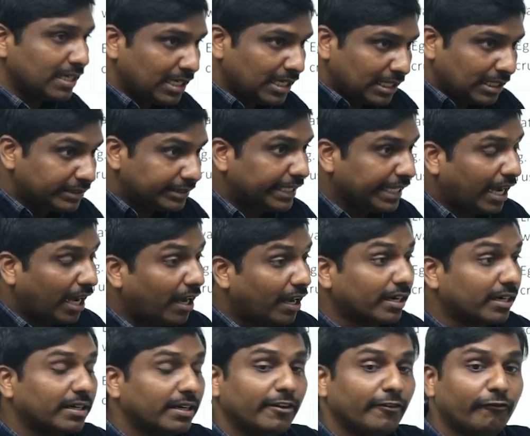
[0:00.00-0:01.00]
they are
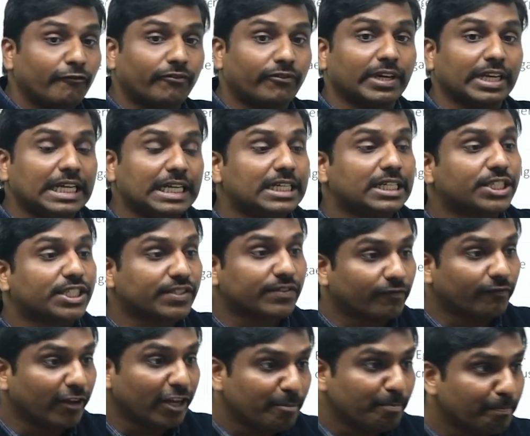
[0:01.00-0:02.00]
free
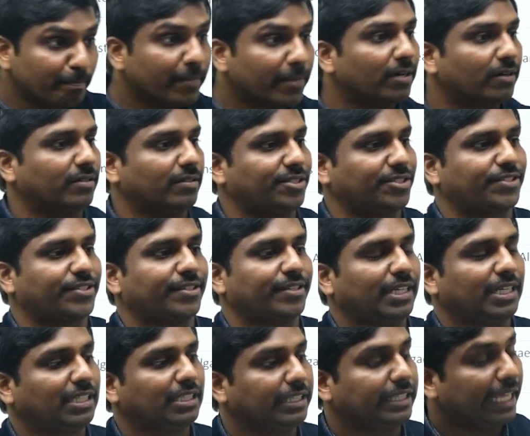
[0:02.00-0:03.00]
swimmers.
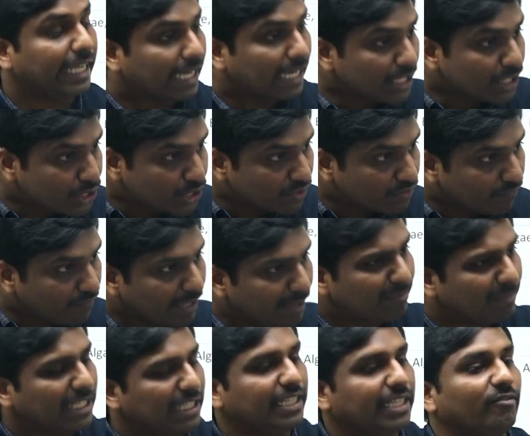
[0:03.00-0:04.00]
They can swim in
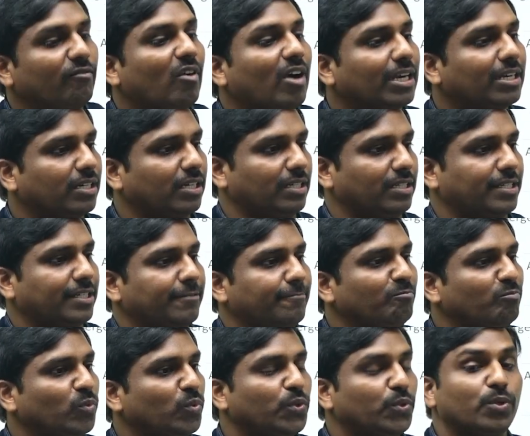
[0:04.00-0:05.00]
the water.
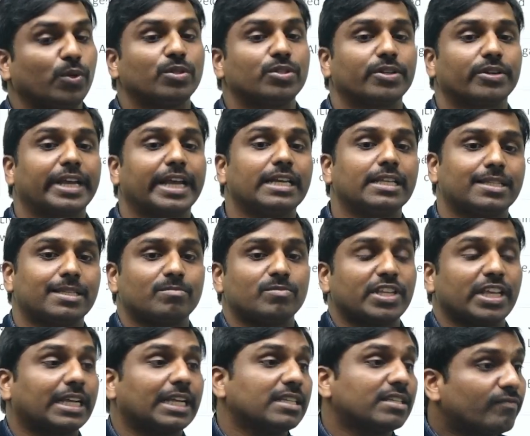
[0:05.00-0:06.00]
Those organisms they can
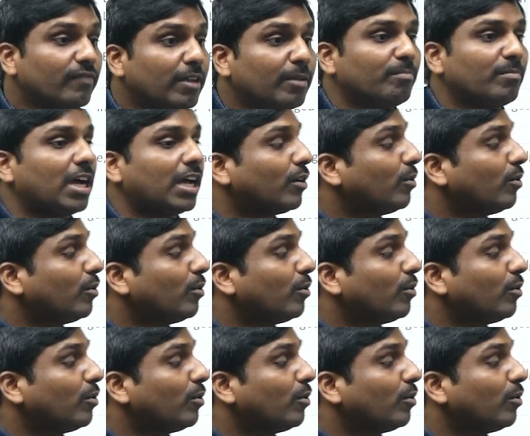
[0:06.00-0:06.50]
swim are known